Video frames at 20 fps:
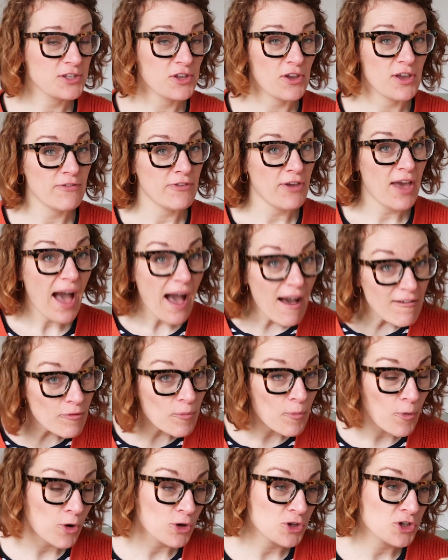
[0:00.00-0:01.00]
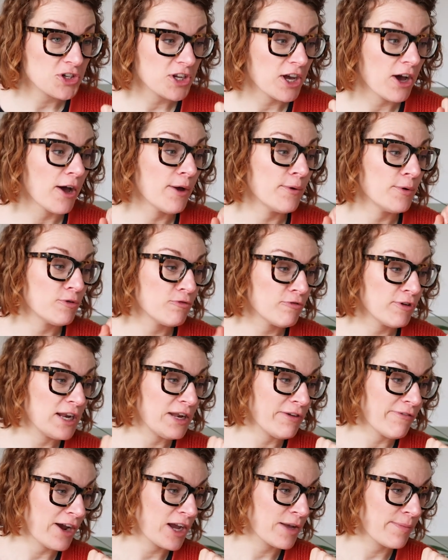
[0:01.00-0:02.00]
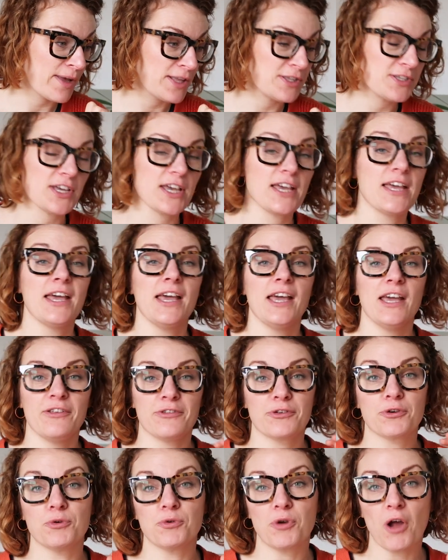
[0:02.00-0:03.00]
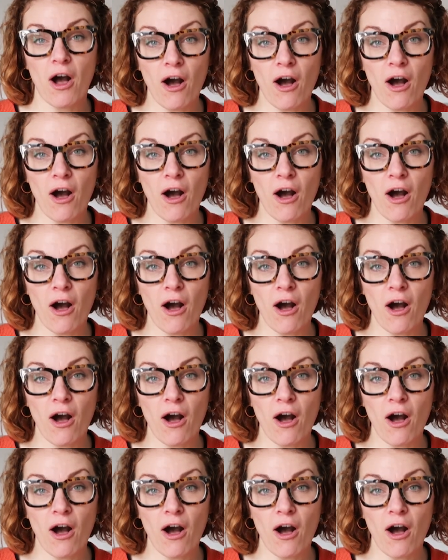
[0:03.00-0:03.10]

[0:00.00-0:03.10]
So if you haven't watched it, I would really recommend it. It's called